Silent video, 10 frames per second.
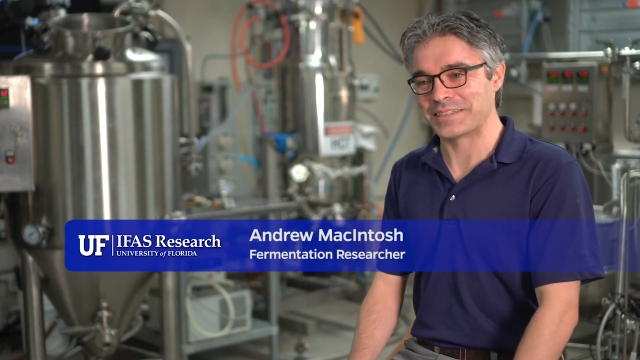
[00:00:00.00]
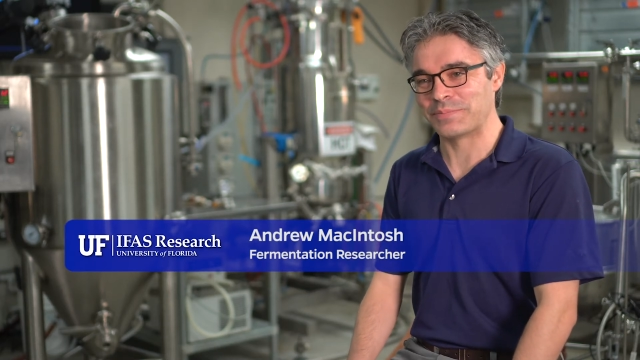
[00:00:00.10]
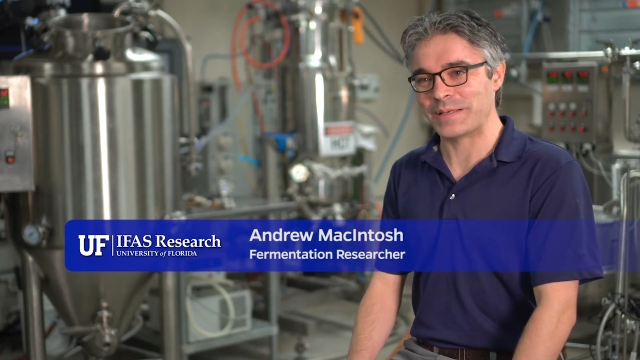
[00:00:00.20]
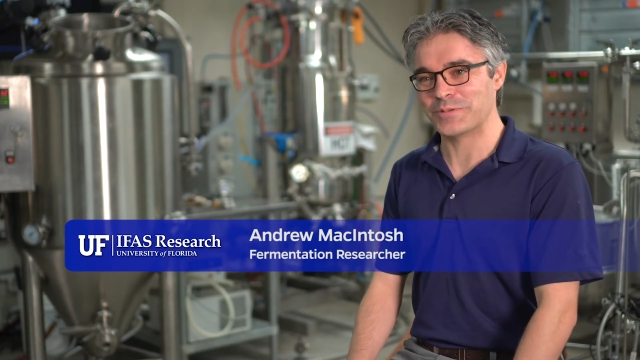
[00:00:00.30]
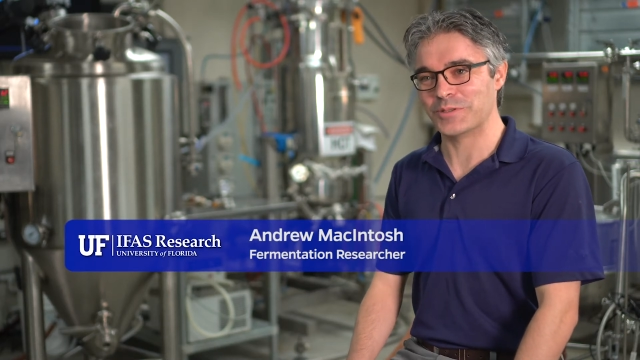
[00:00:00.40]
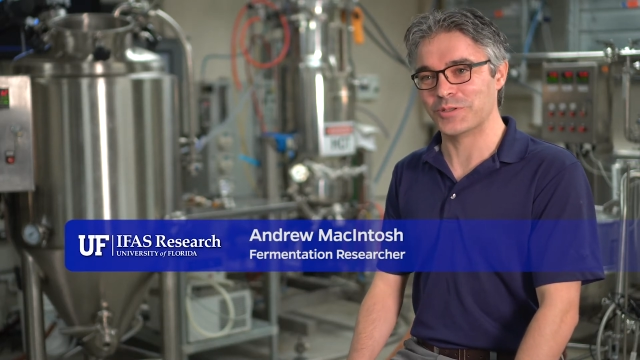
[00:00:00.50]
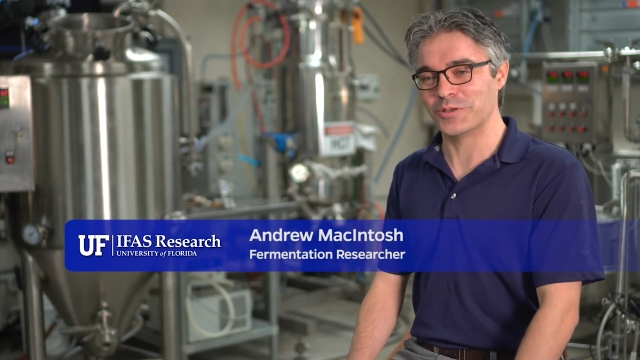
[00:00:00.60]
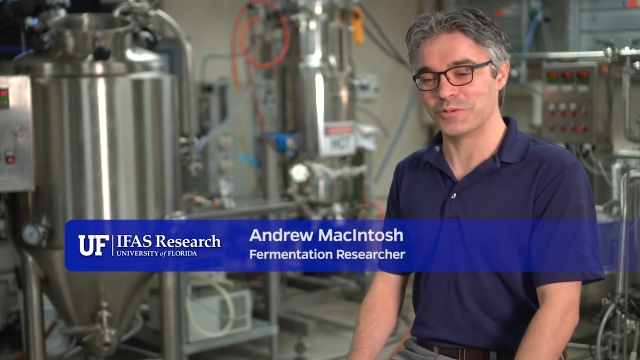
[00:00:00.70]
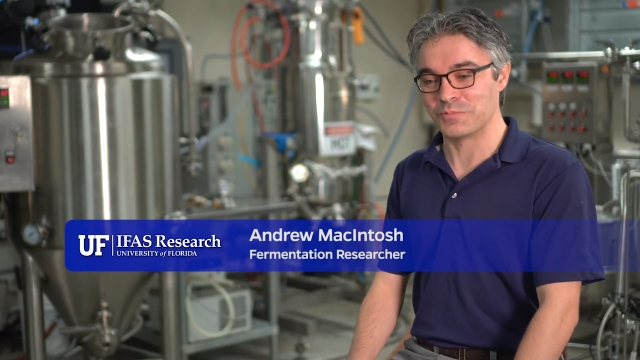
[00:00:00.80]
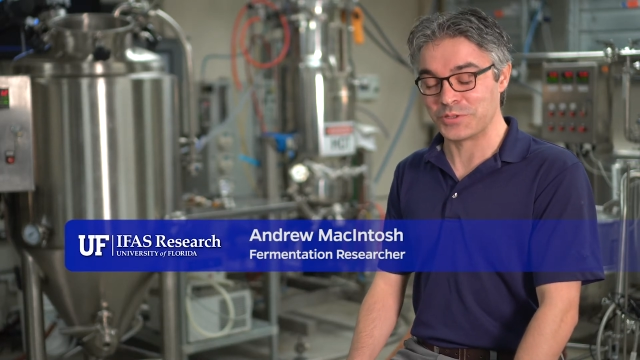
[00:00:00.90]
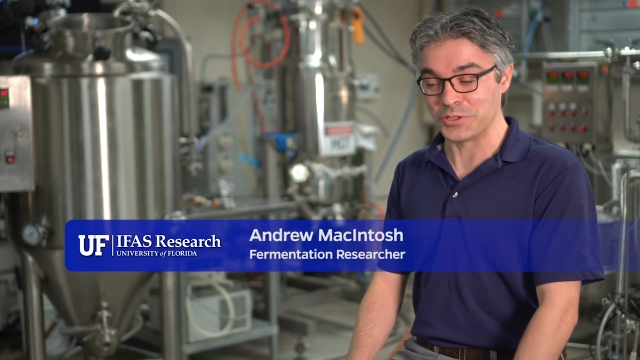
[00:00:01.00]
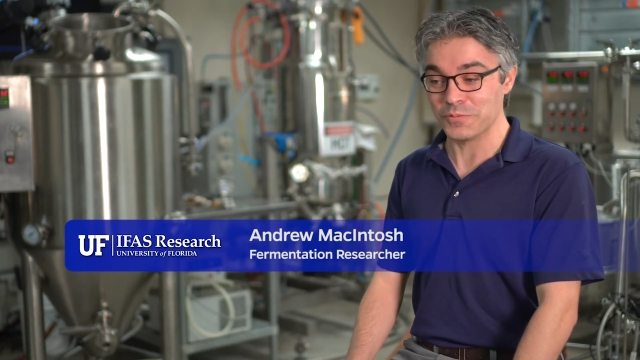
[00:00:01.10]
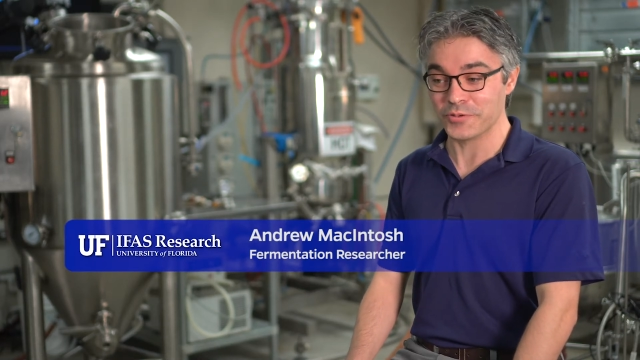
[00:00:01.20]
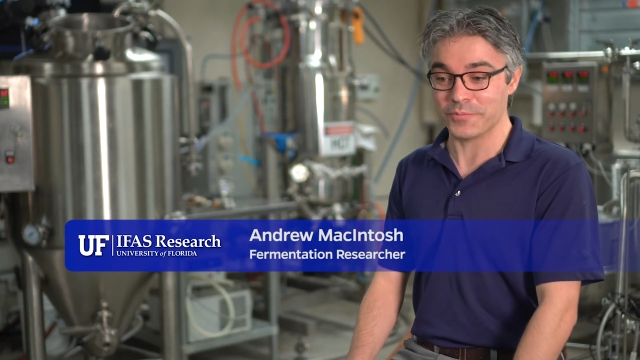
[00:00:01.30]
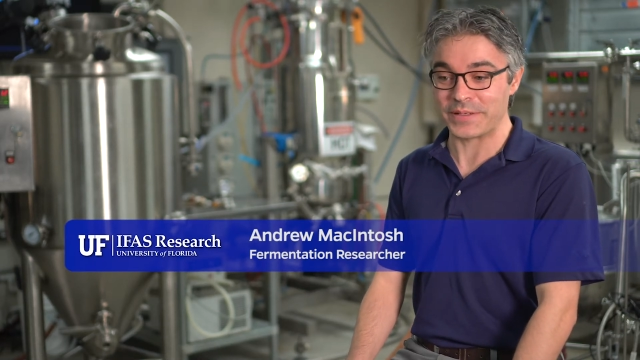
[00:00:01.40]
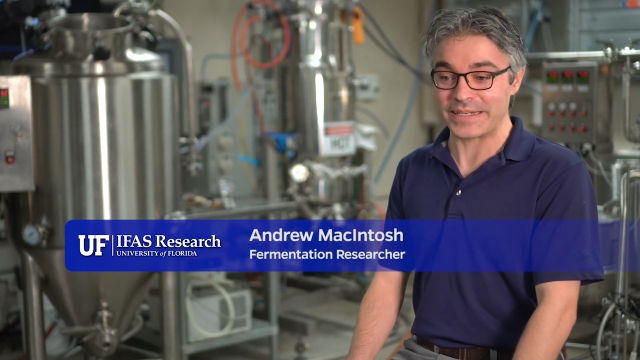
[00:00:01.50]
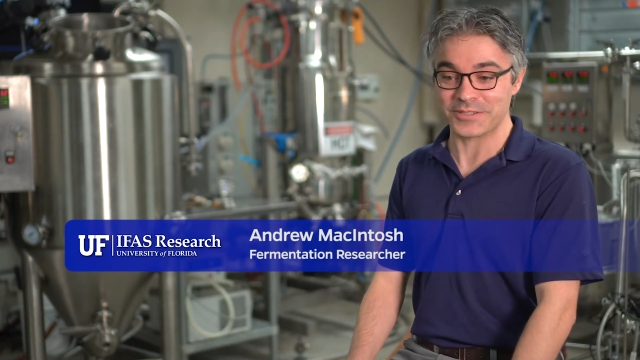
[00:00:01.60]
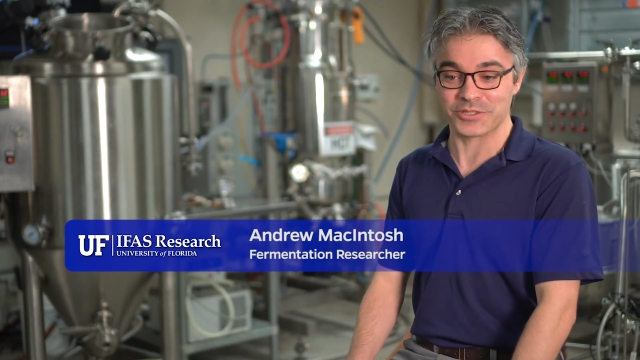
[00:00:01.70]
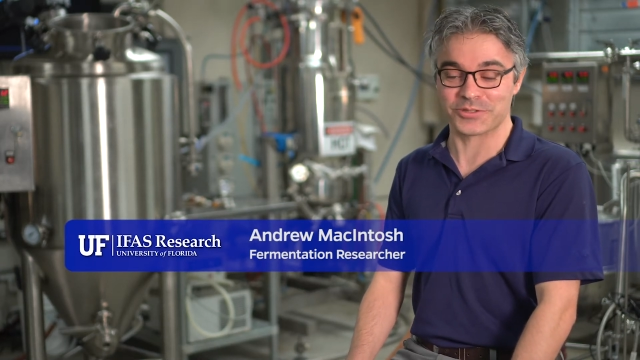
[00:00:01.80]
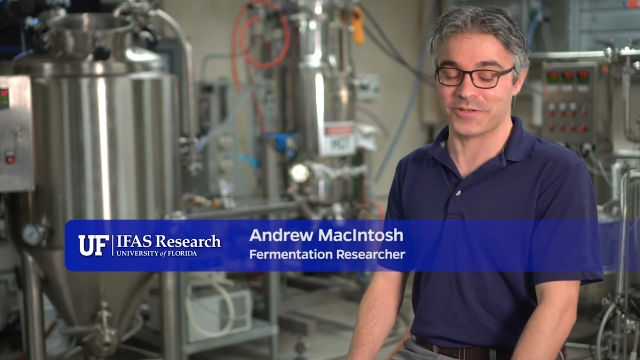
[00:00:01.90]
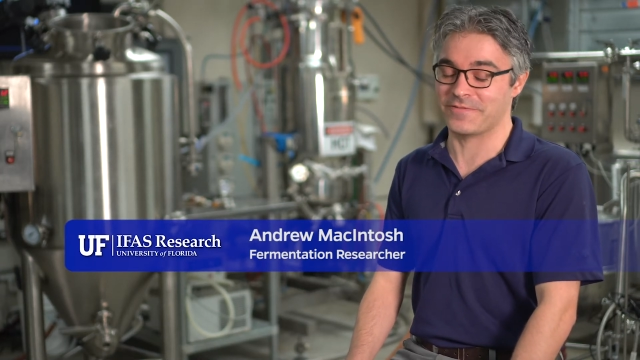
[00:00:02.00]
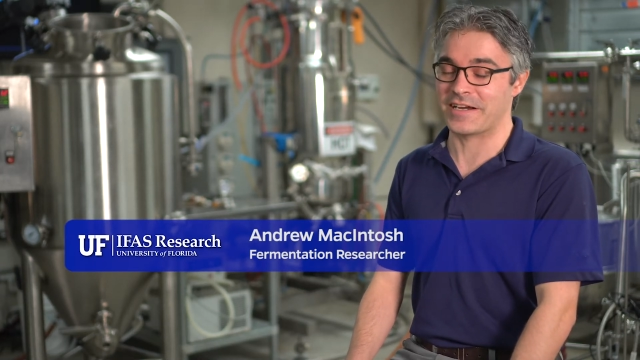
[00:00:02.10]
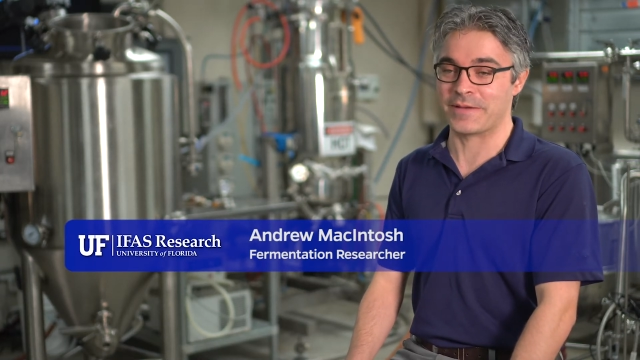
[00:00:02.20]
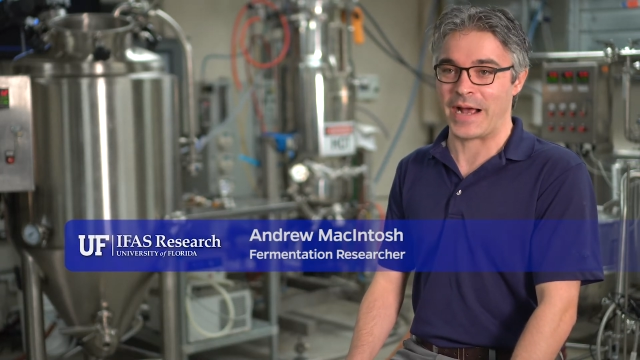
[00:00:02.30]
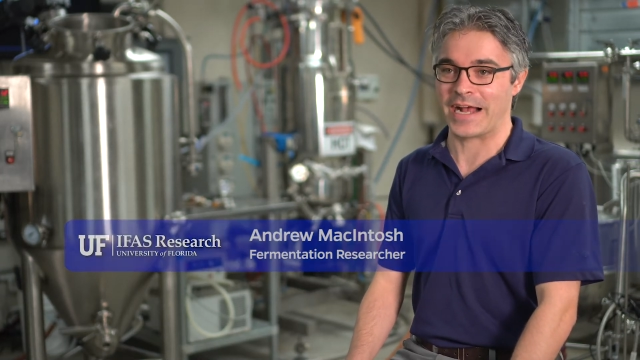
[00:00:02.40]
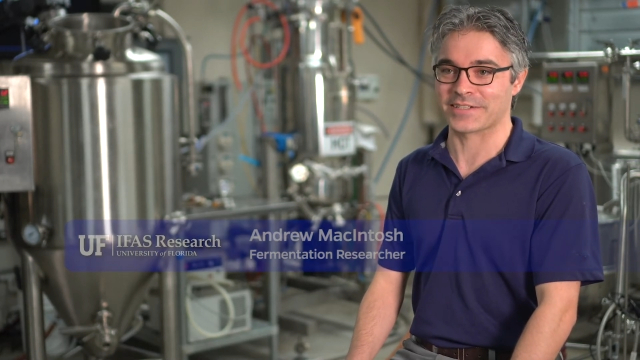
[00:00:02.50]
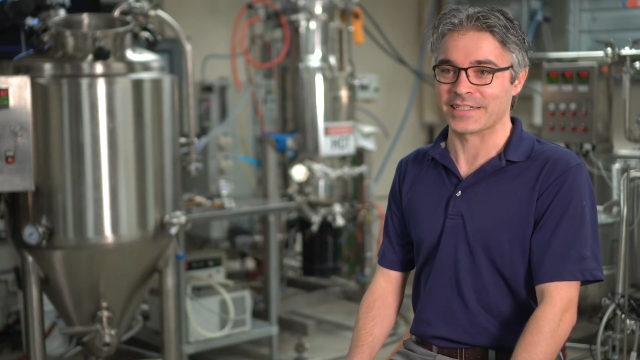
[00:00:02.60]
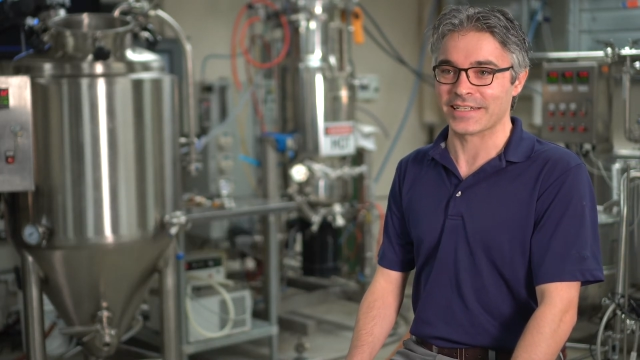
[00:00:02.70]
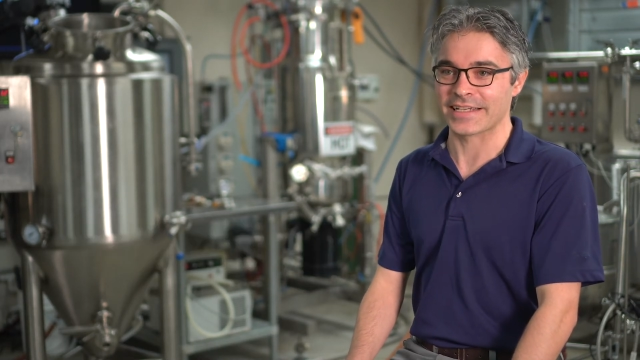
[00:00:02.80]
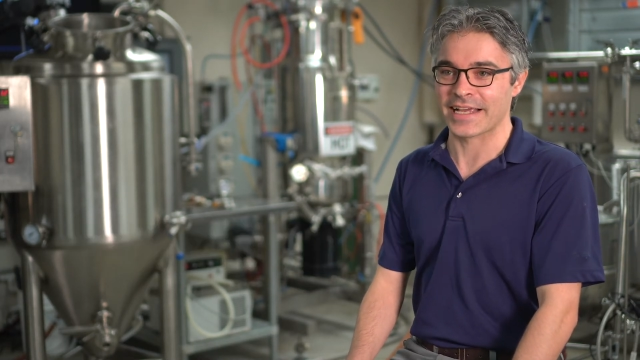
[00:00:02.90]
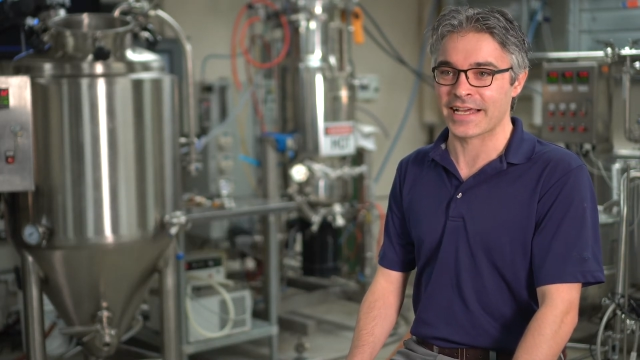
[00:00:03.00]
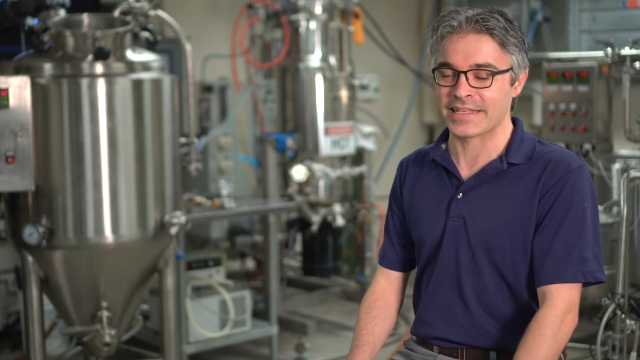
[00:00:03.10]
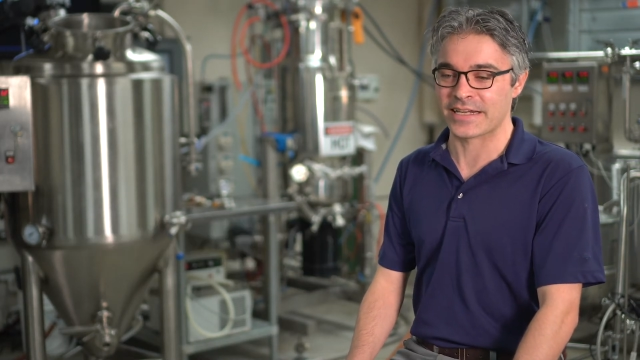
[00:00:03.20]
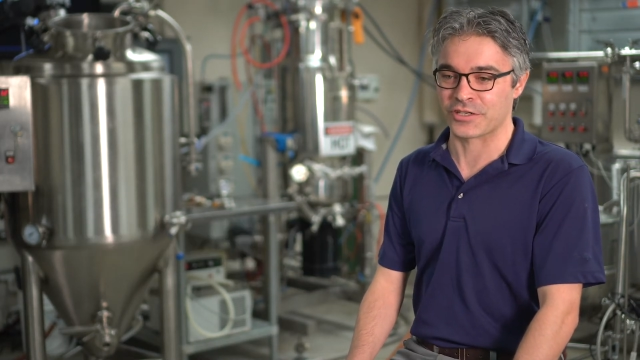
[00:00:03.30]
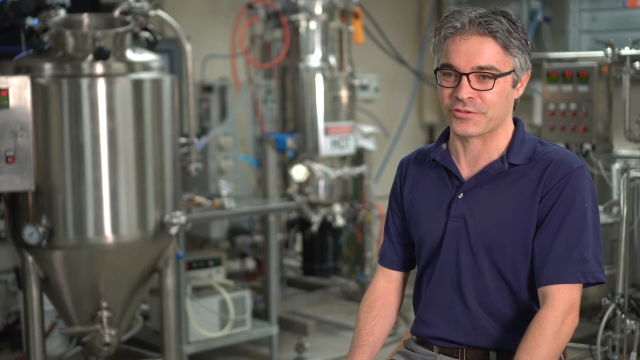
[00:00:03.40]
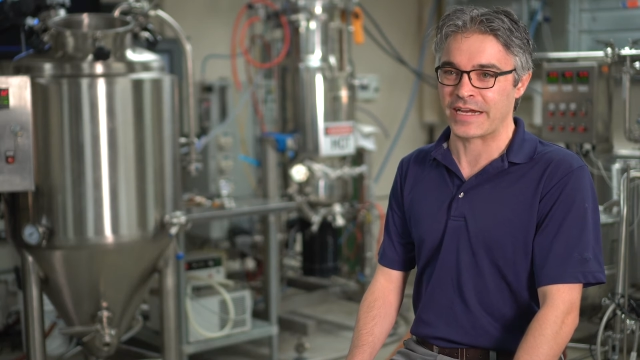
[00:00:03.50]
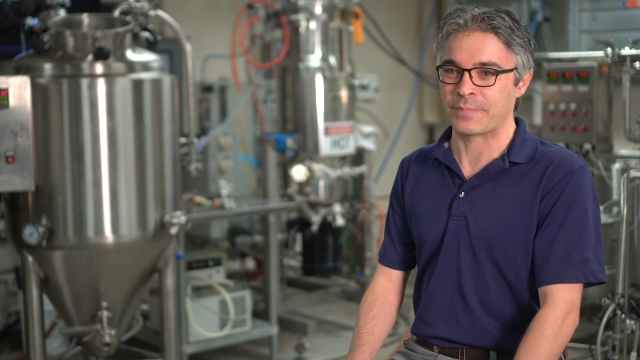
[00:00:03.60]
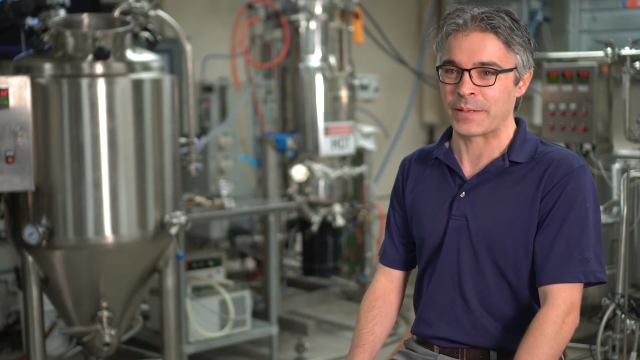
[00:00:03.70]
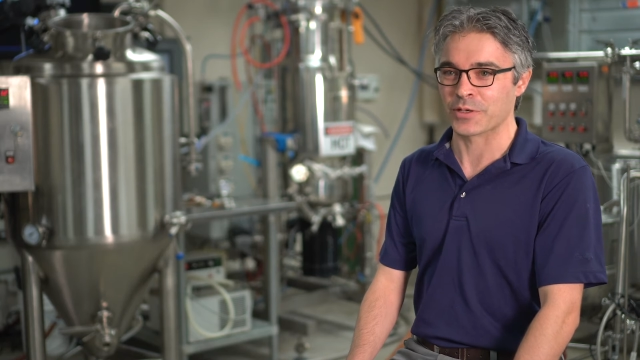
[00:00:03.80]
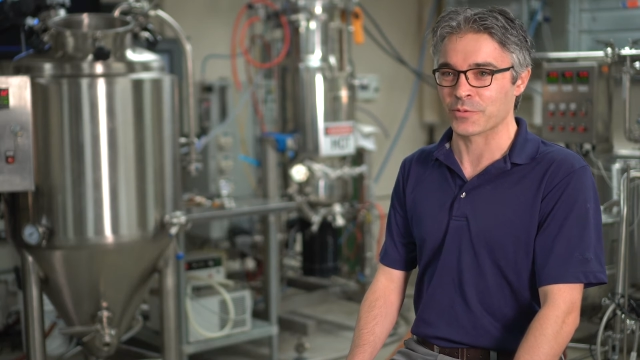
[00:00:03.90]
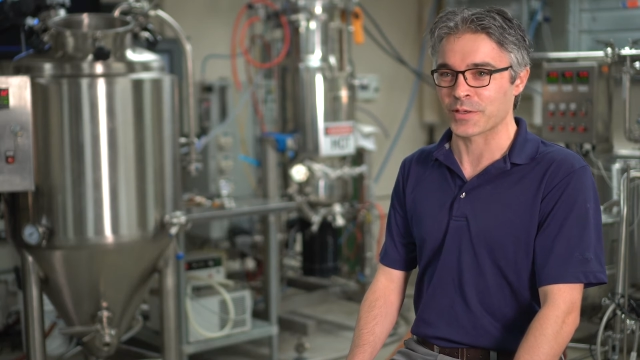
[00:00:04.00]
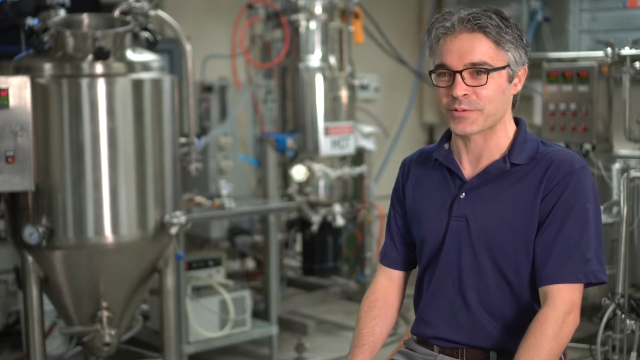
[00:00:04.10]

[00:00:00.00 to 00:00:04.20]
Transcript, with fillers: The people who do brew beer do so very passionately, and they are great people to work